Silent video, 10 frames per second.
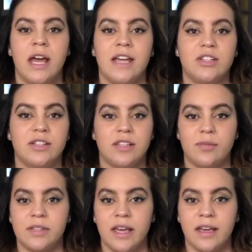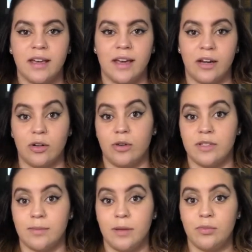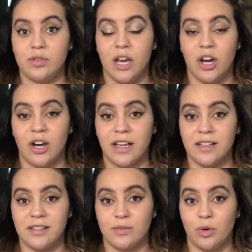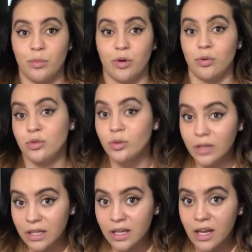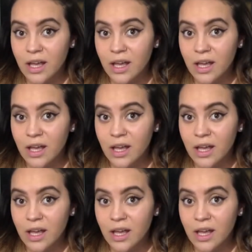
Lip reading: It just seems like, I don't know, some people's hair, I guess, is more prone to it.